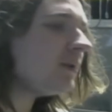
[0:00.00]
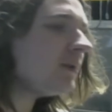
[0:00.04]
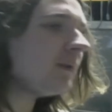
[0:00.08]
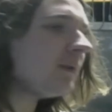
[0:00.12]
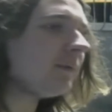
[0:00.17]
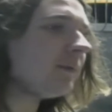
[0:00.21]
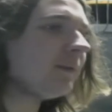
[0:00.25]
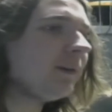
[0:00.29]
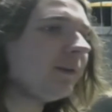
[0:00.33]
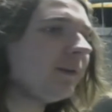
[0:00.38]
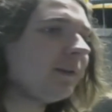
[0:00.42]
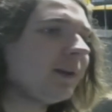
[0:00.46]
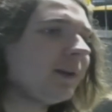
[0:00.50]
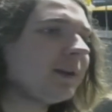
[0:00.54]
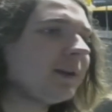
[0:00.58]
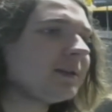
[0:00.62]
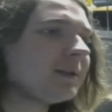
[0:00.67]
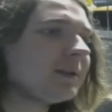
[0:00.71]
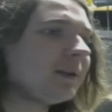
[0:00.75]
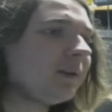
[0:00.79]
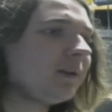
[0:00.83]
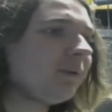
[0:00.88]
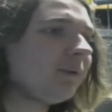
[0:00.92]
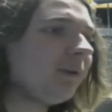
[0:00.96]
your phone. That
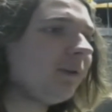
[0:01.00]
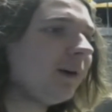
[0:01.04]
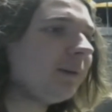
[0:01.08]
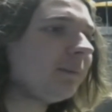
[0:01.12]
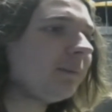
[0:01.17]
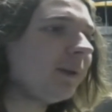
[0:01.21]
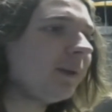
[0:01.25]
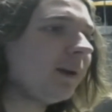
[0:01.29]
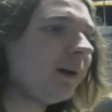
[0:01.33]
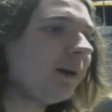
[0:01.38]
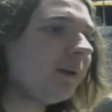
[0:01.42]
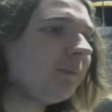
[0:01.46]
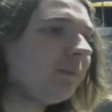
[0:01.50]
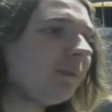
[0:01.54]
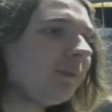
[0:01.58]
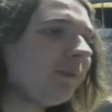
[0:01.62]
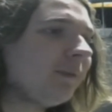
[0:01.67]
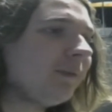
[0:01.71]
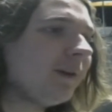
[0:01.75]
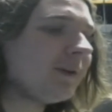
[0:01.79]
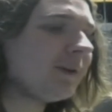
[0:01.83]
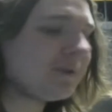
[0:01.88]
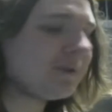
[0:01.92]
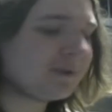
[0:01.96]
is incredibly
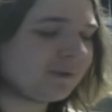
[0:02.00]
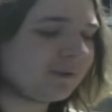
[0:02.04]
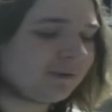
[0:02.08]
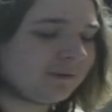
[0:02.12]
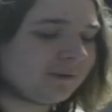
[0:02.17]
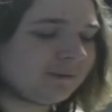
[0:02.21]
unprofessional.